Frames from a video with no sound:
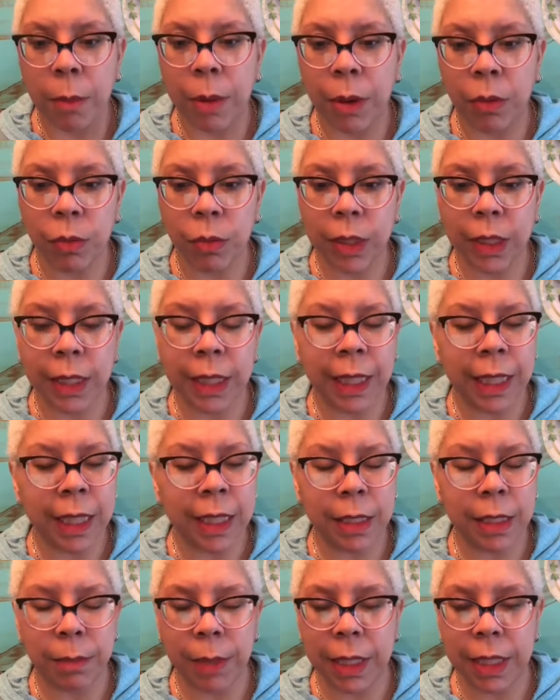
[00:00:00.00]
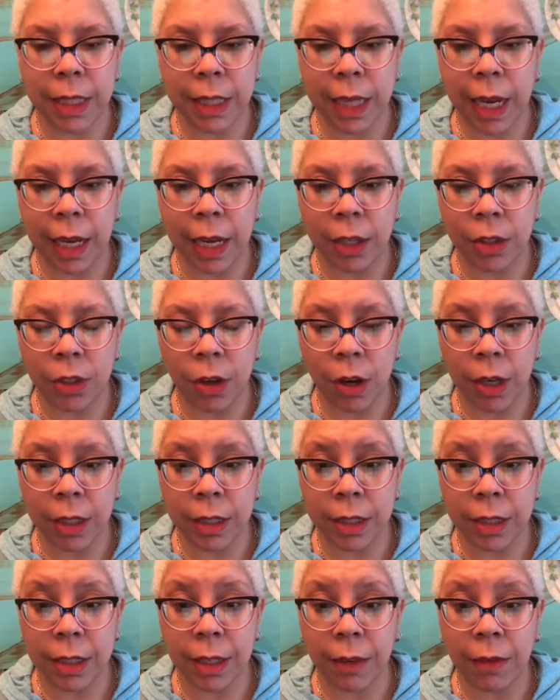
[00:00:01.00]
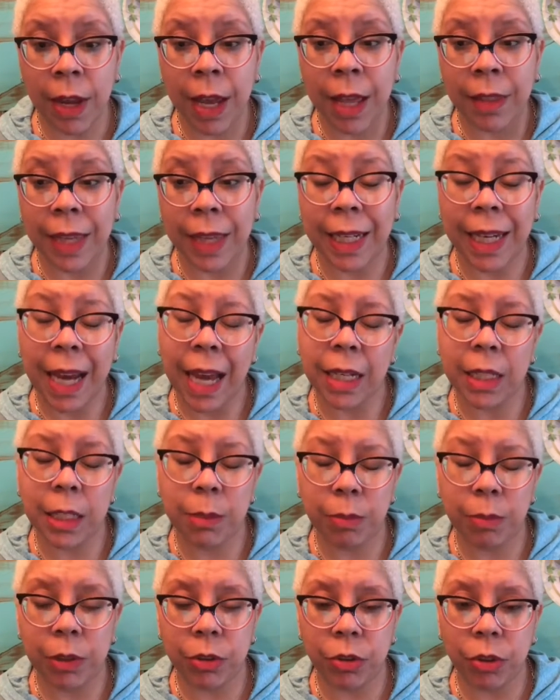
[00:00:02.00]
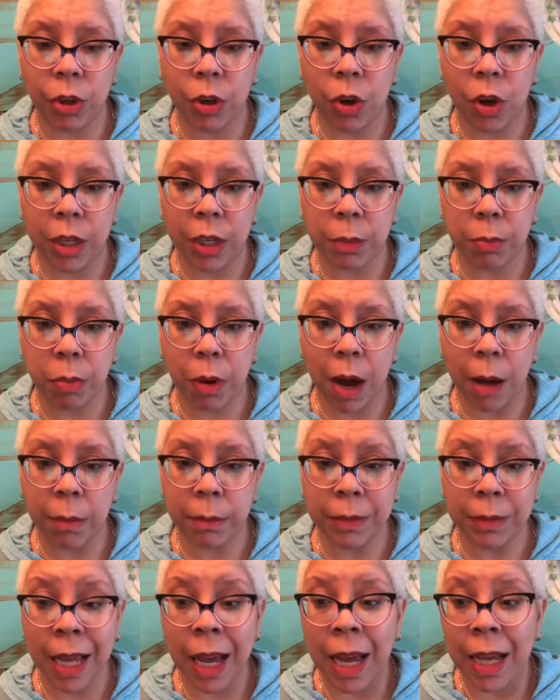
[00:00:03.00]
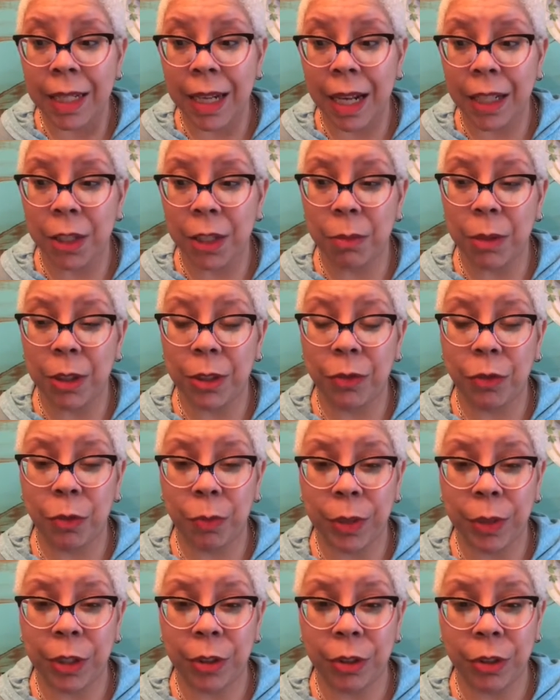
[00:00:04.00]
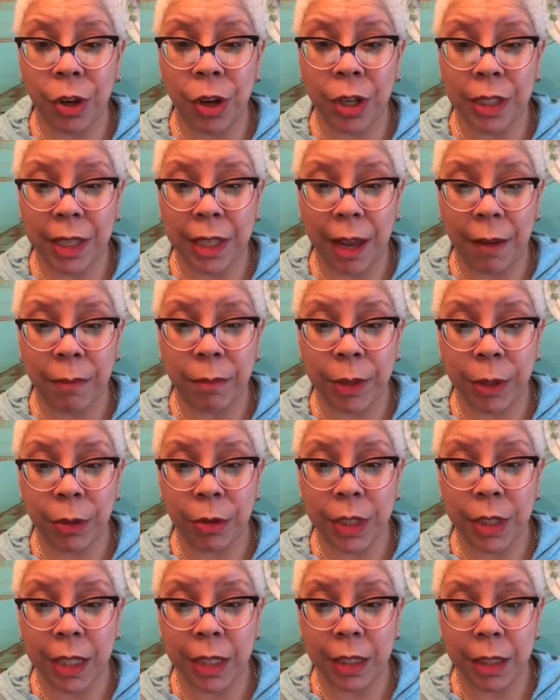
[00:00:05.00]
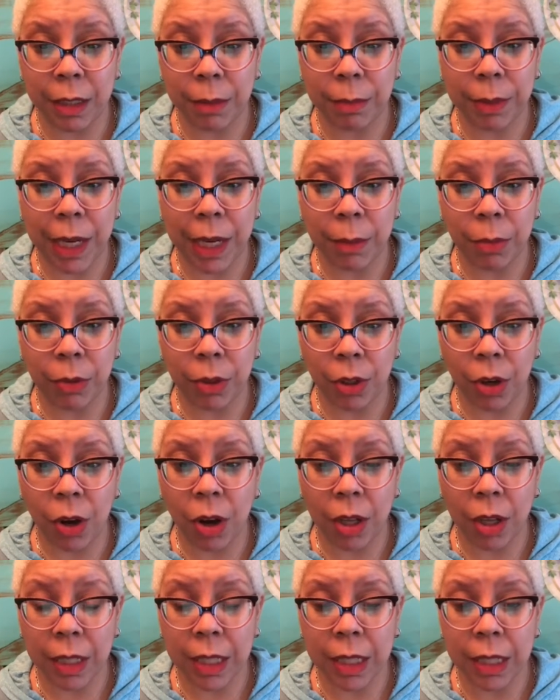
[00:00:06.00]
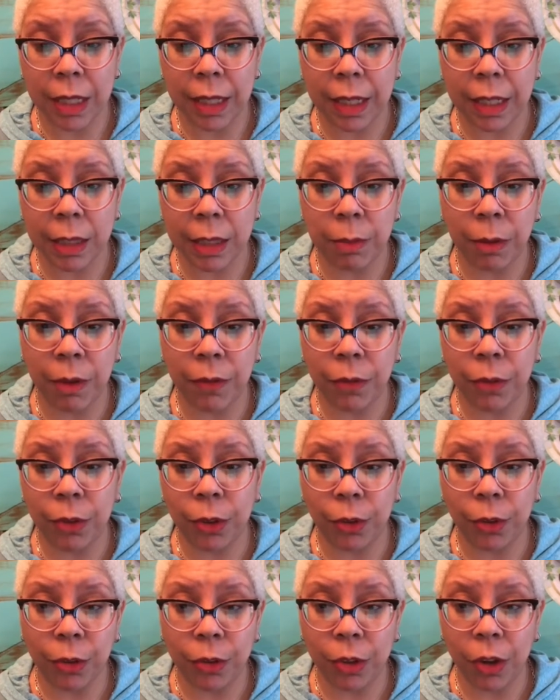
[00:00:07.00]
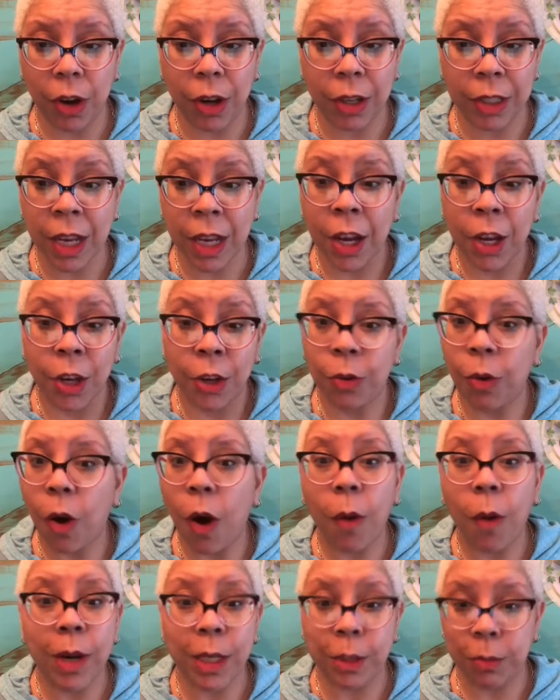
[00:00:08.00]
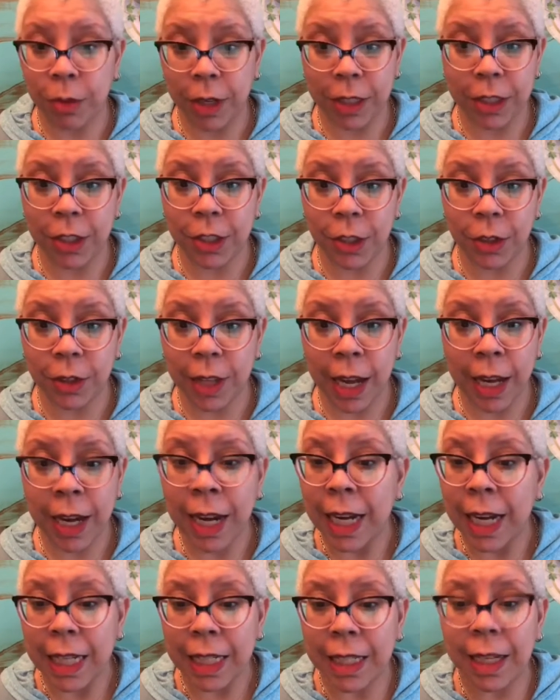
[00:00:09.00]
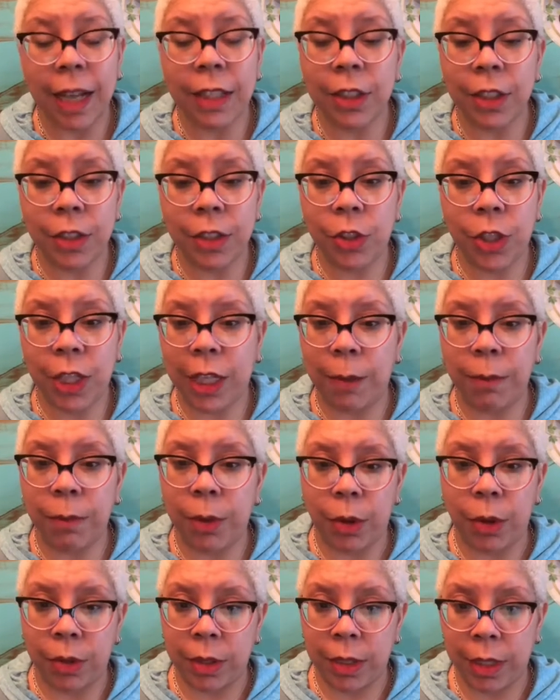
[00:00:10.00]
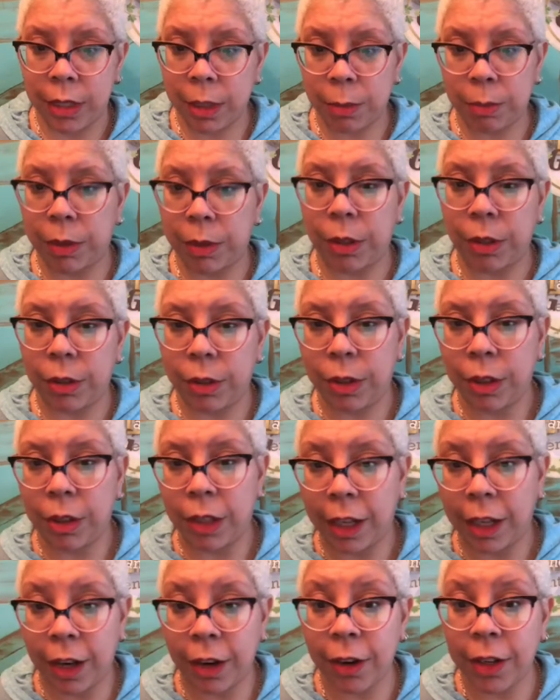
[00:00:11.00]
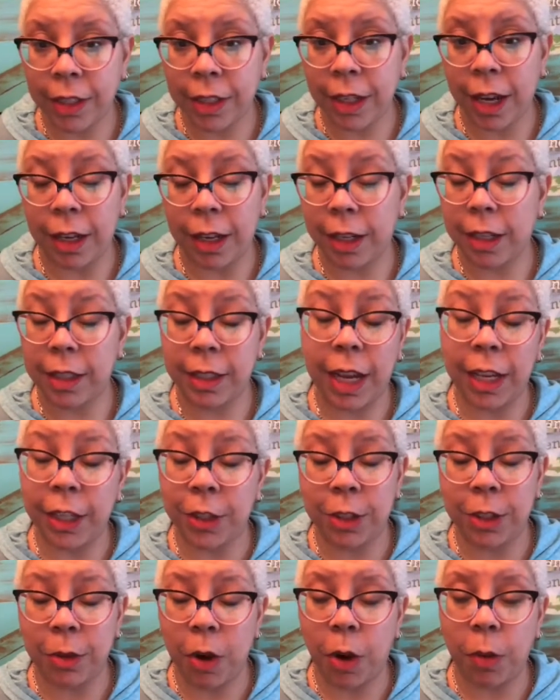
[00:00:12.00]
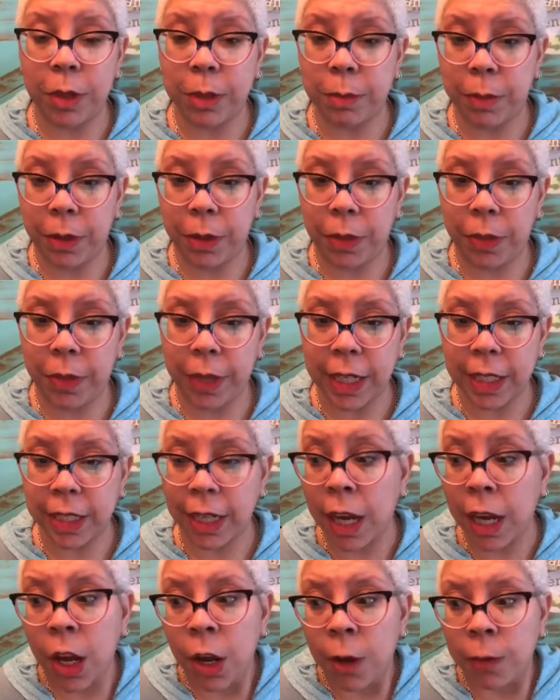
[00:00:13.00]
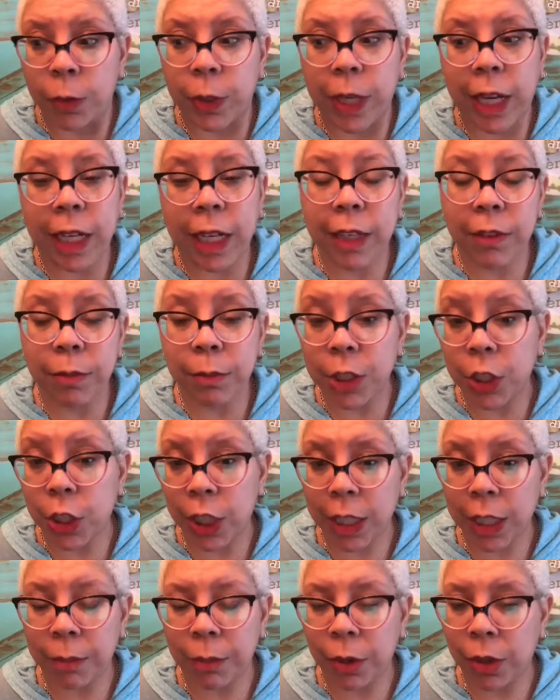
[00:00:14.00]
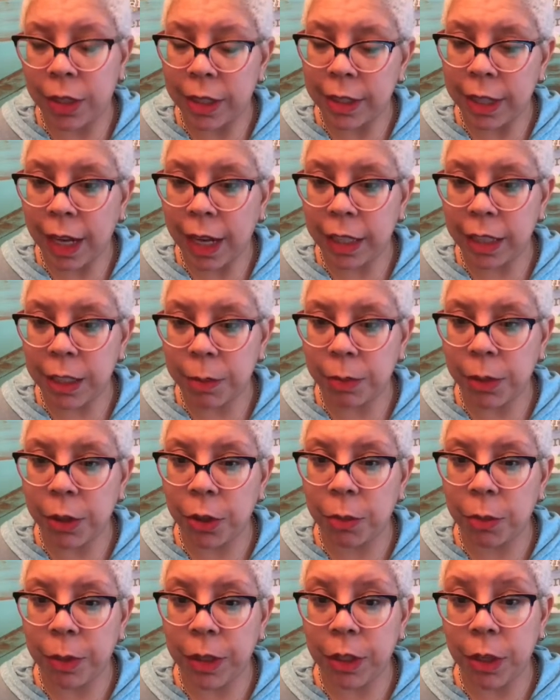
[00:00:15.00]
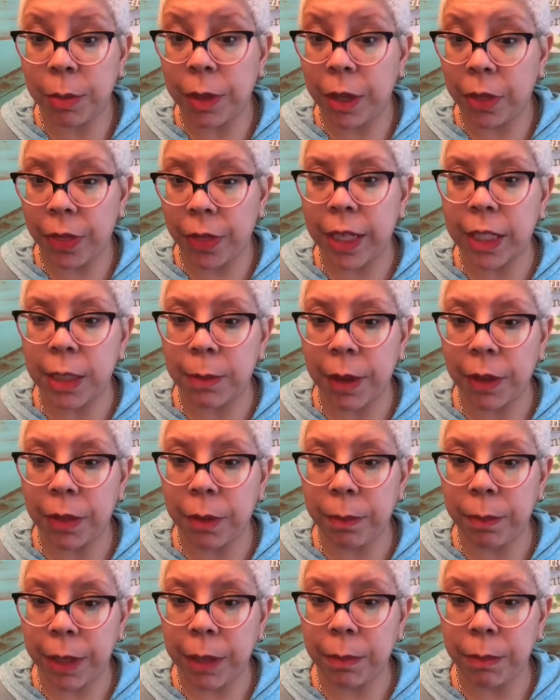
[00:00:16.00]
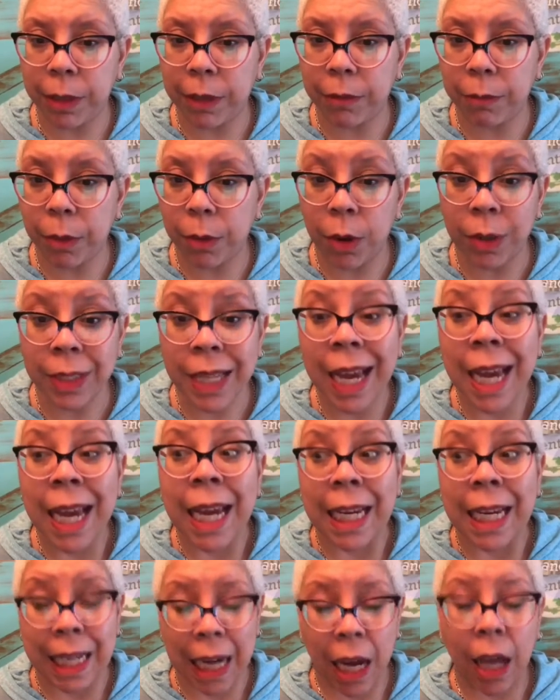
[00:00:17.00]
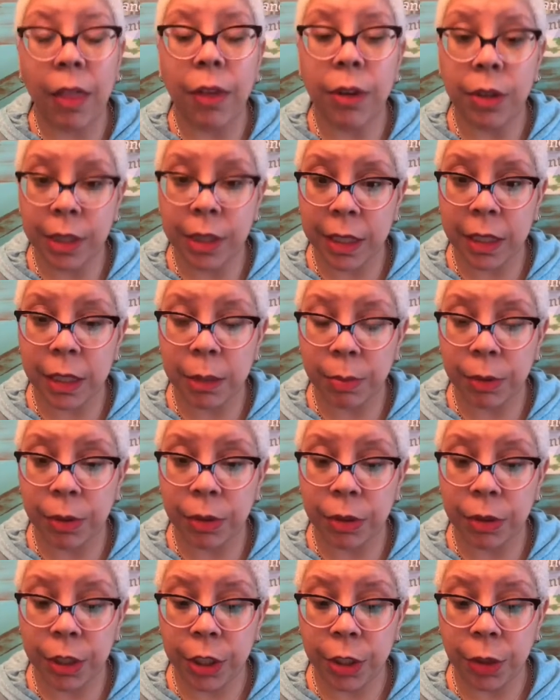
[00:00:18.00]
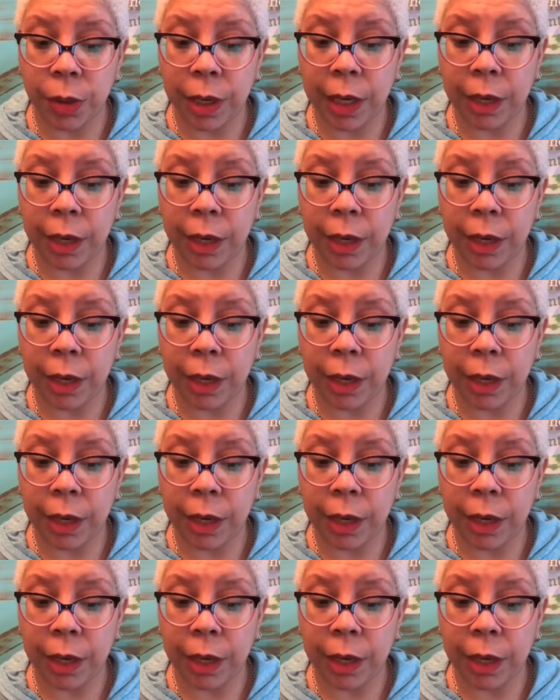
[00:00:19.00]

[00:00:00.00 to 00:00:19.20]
But really in domesticated dogs and stuff, they can splinter and cause problems. Not so much for bigger dogs that have bigger teeth to be able to gnaw on these things, but for little dogs who always want to do that. It's not just chicken bones that splinter, it's because that used to always be the thing. It's like, you can't give them a chicken bone because that could splinter, but nobody thinks about the big beef bones. Yeah, those can splinter too.